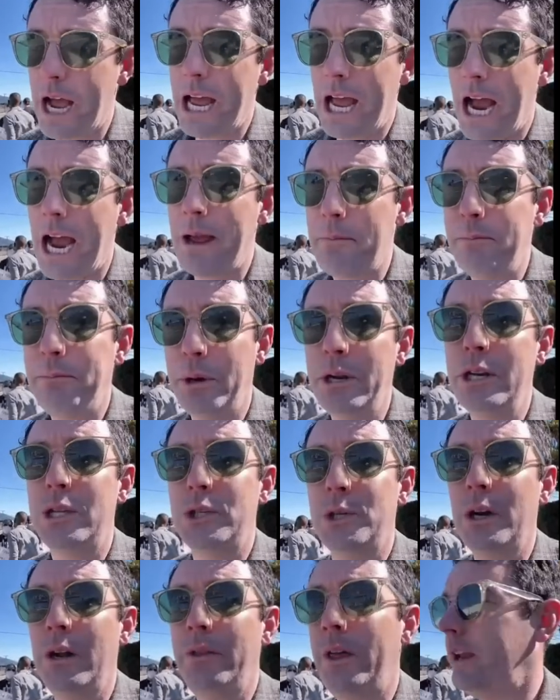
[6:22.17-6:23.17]
I, am
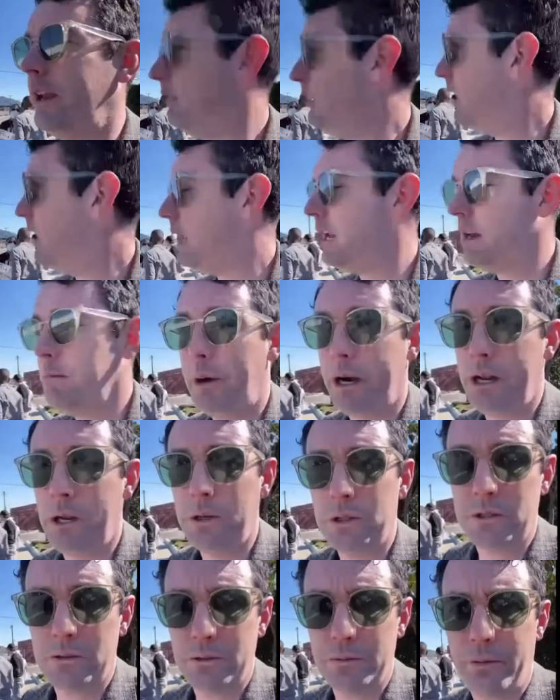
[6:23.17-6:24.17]
pretty sure that
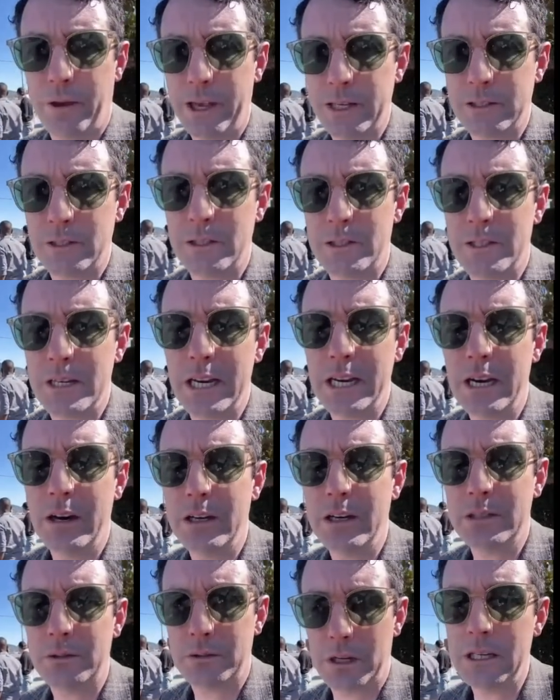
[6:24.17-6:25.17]
anybody whose face is seen
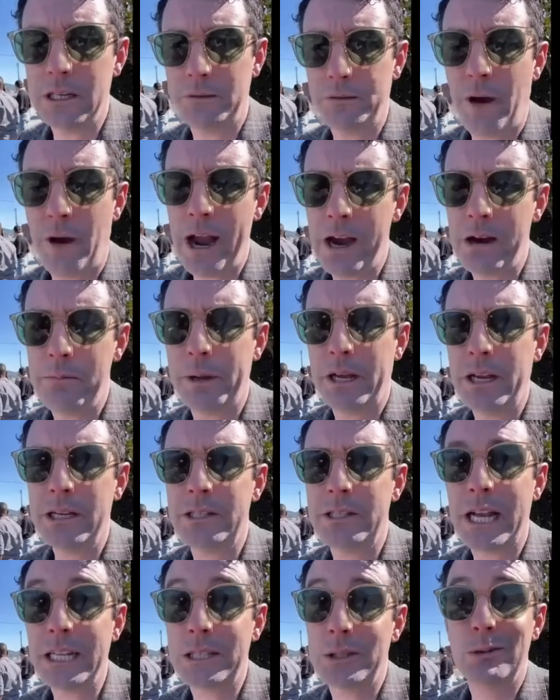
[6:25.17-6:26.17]
here is, is fired
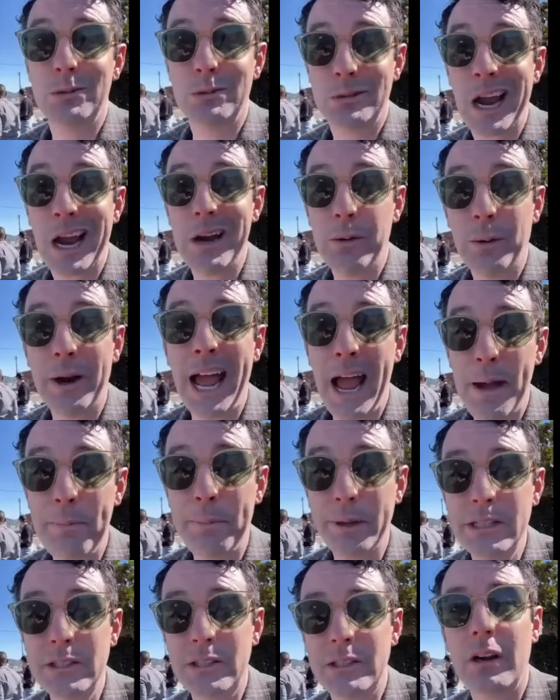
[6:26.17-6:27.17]
because that's kind of what
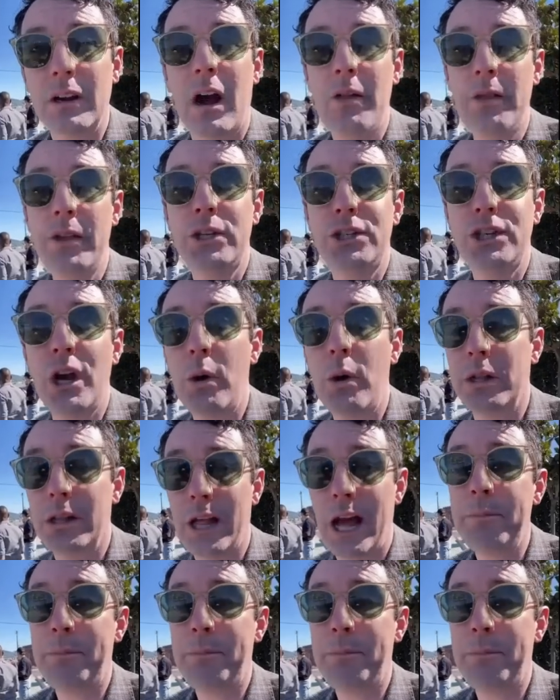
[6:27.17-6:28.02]
happens on this show.